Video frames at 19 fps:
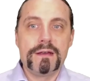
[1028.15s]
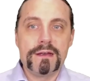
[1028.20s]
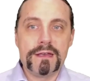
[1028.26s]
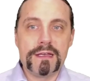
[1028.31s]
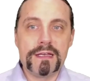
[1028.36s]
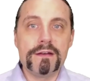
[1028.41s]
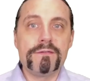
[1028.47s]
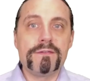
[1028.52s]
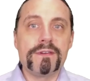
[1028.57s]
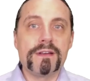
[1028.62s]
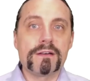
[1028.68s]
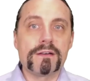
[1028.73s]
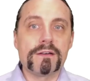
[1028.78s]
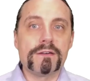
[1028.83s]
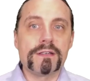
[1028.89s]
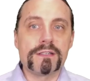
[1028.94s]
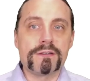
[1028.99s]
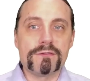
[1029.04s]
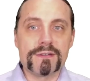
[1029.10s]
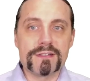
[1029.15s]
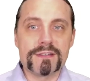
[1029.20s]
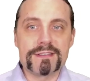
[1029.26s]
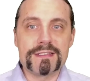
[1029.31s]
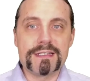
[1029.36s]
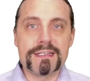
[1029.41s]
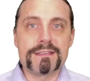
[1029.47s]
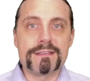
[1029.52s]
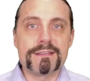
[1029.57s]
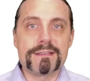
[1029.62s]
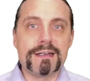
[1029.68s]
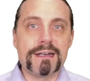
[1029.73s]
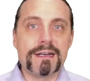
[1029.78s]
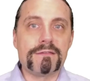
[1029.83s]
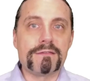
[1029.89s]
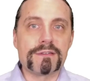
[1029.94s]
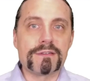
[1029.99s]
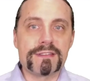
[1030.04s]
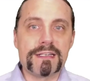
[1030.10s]
Here we are going to assess
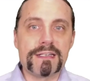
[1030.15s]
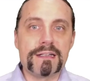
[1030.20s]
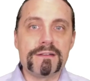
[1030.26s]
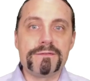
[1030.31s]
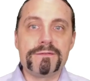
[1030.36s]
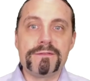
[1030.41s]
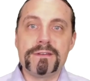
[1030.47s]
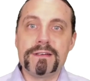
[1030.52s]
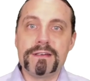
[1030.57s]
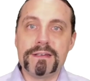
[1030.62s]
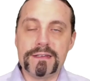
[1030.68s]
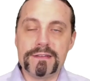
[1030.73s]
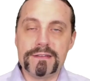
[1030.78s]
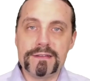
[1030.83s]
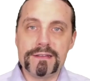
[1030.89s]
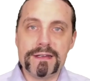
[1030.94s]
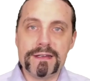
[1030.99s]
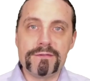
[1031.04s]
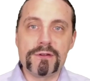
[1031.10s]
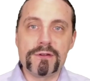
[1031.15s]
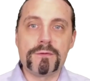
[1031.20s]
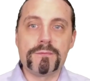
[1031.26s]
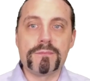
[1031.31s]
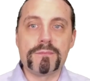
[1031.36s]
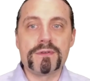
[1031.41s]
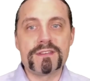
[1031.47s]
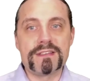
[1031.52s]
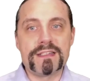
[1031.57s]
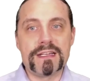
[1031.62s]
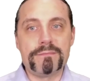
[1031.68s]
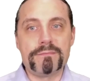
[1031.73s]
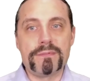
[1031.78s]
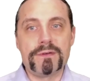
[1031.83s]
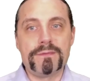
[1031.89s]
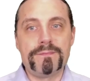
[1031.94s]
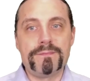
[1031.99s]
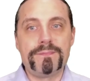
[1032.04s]
ourselves in the develop step.